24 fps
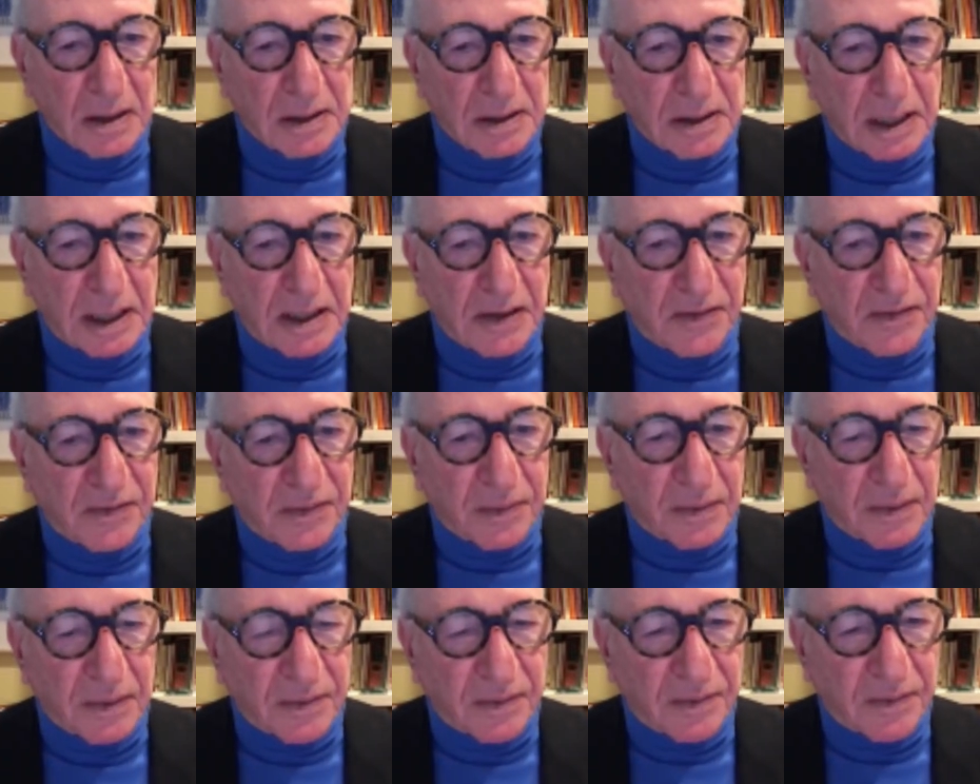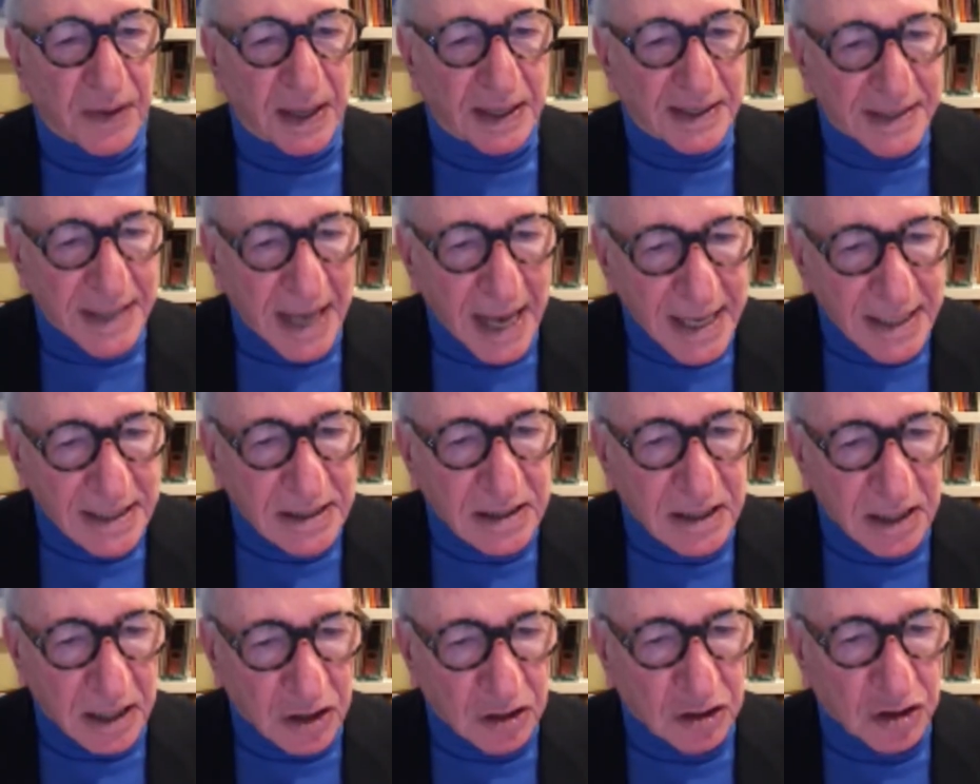did a
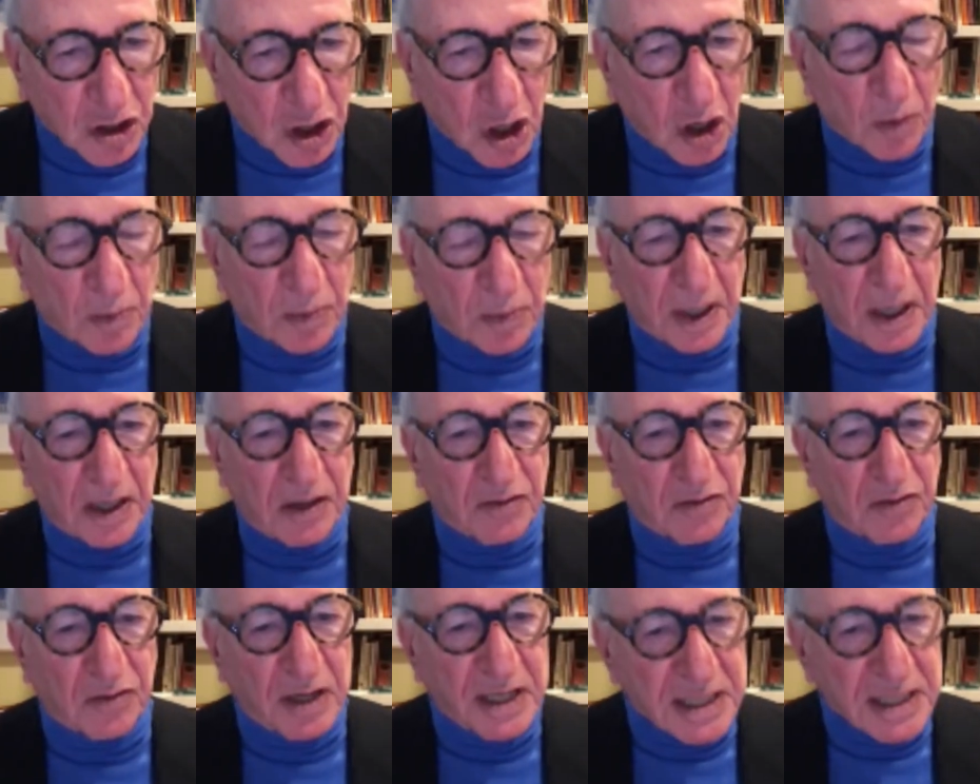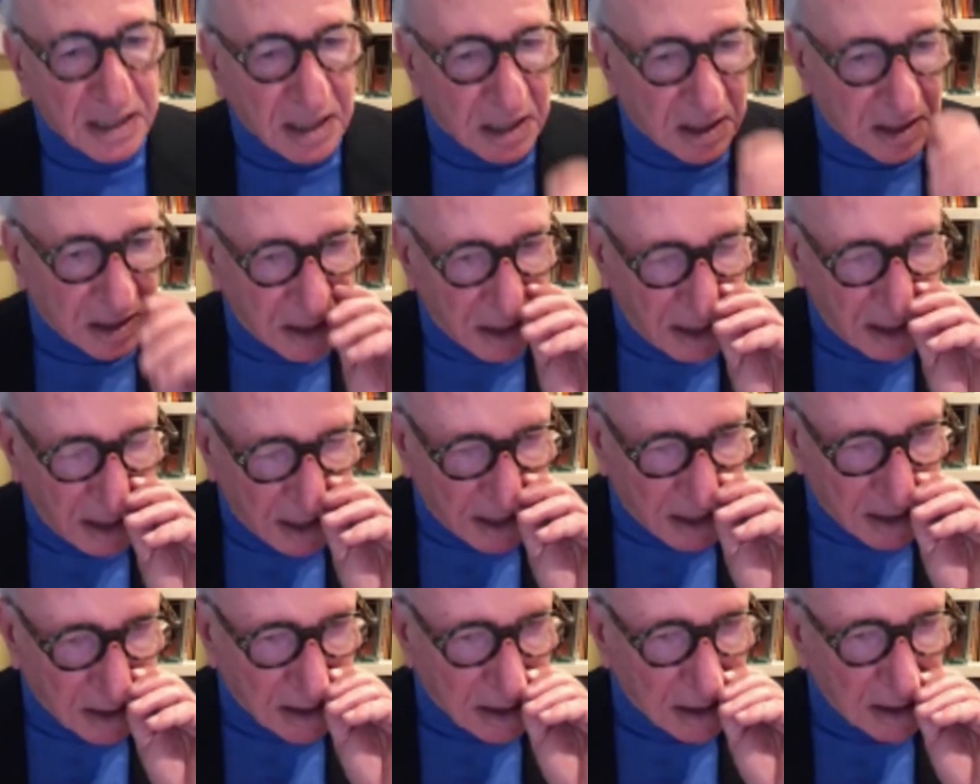fantastic job in recent
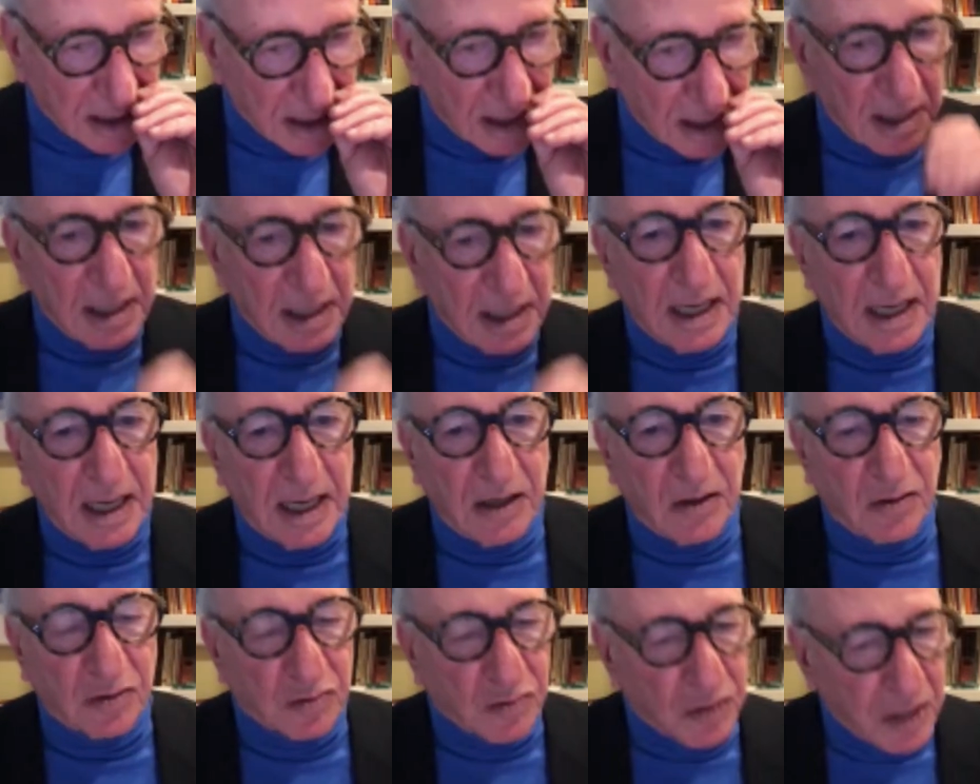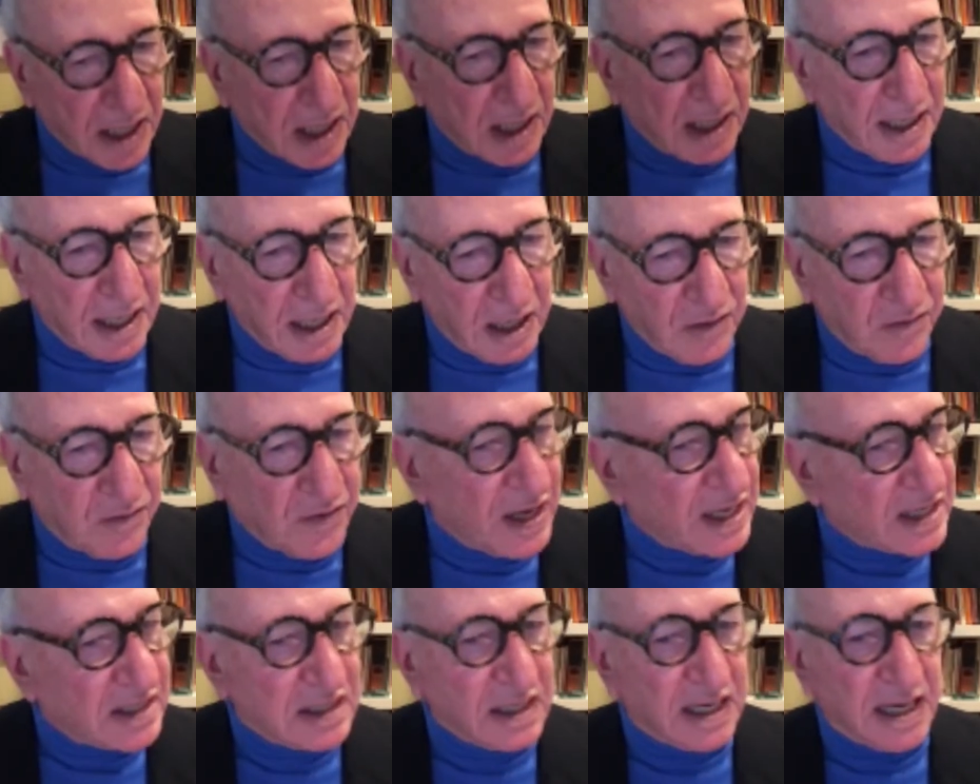years in really
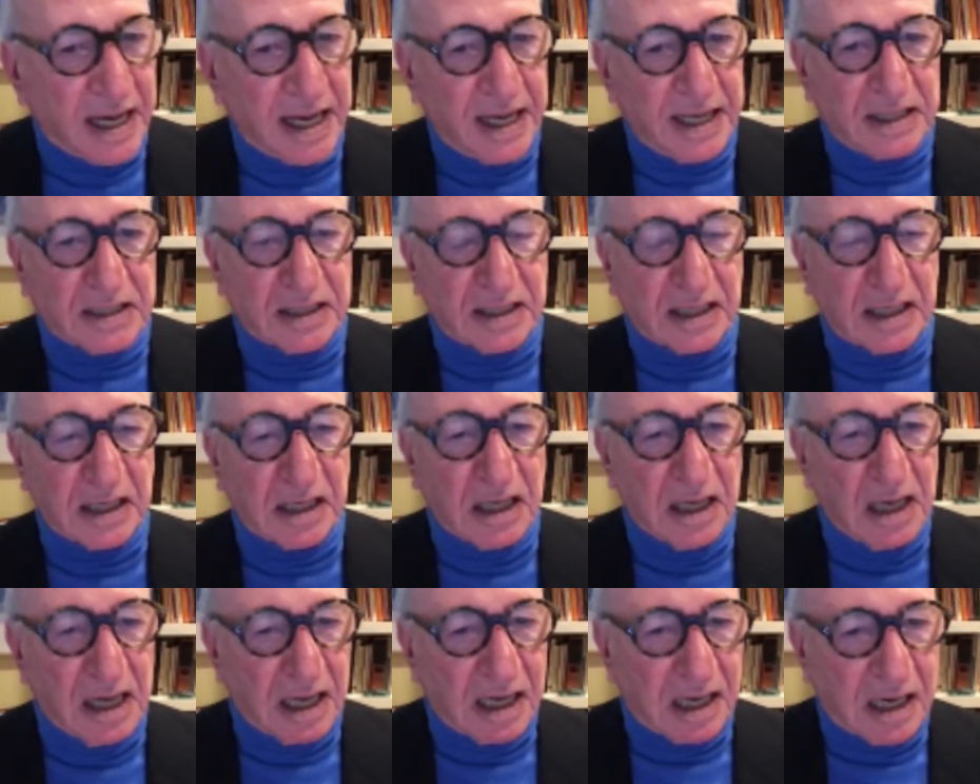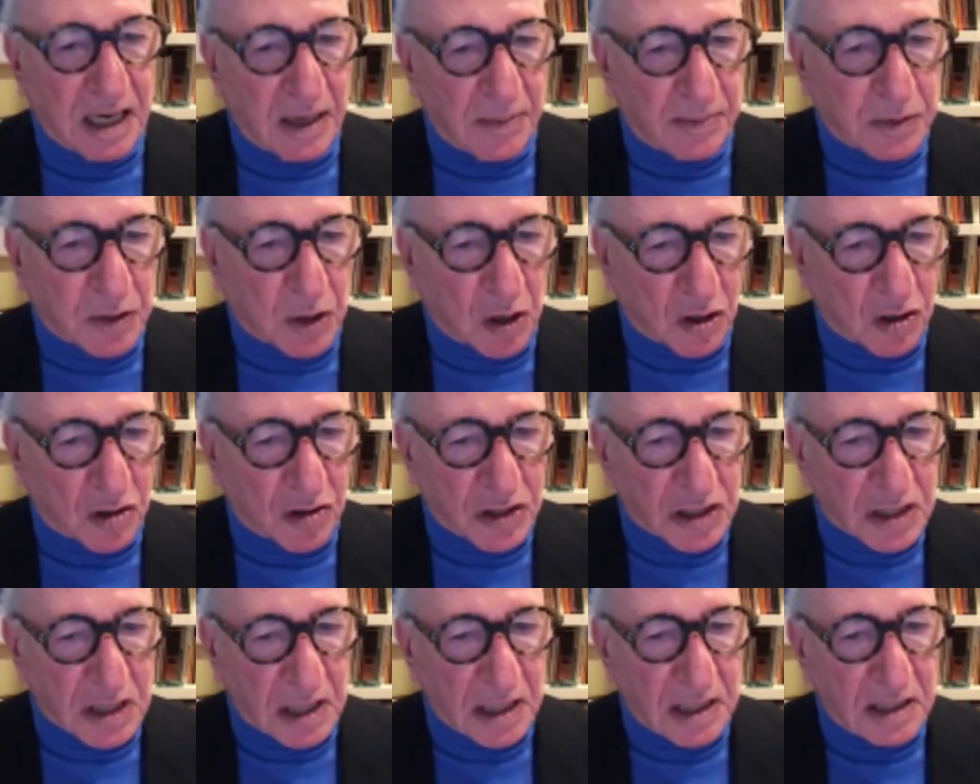investigating
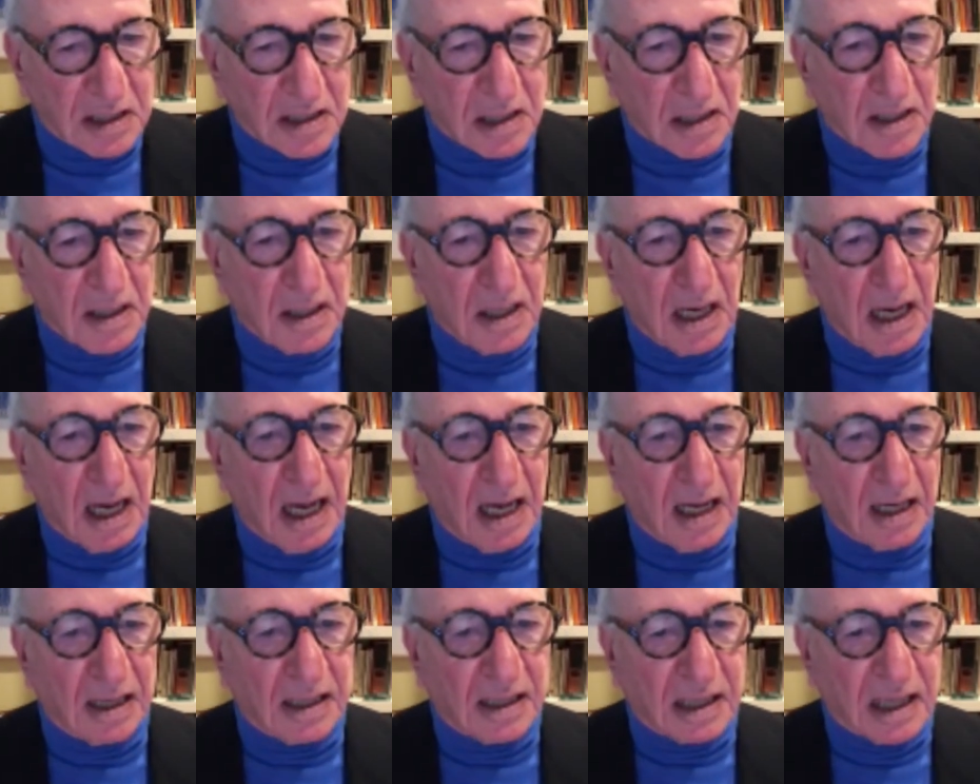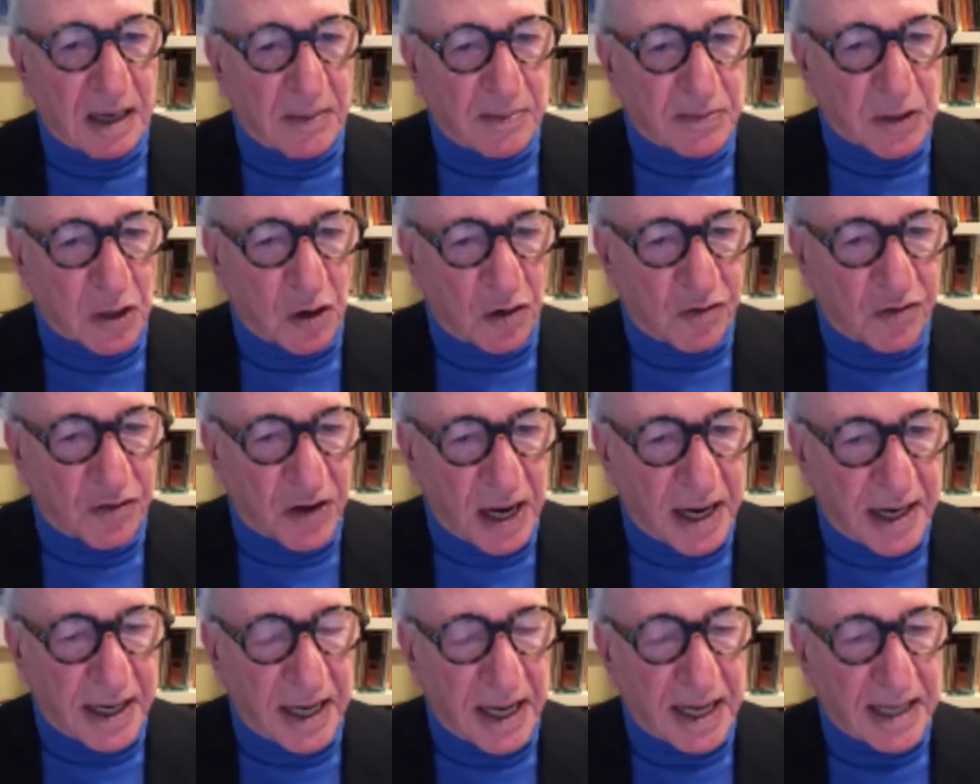kleptocracies and
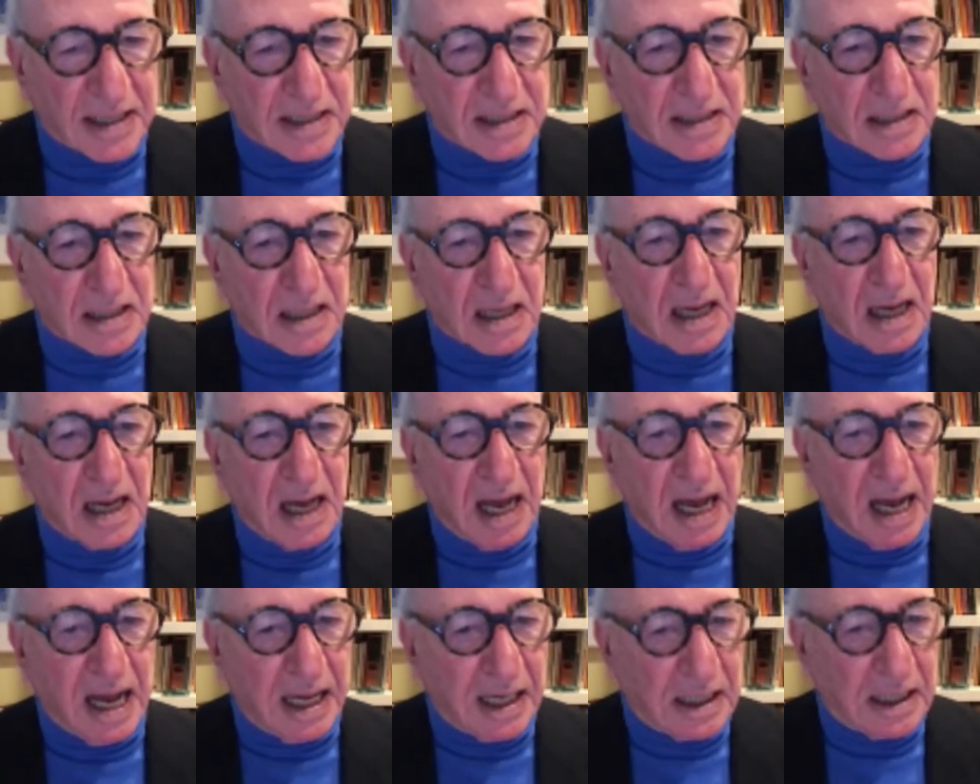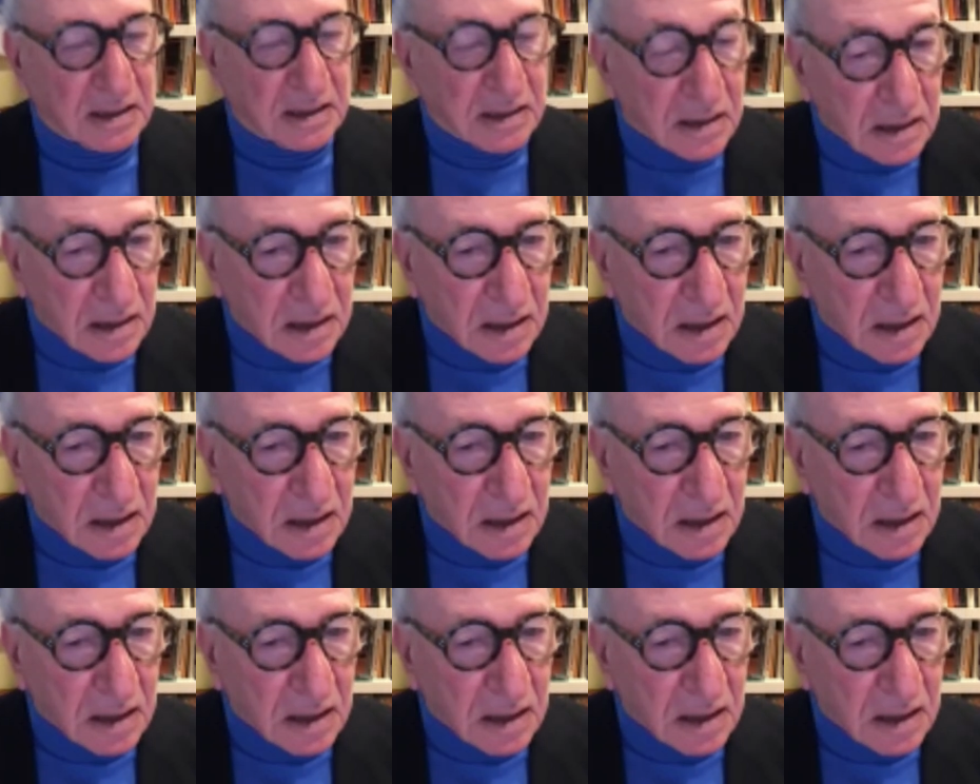klepto-finance and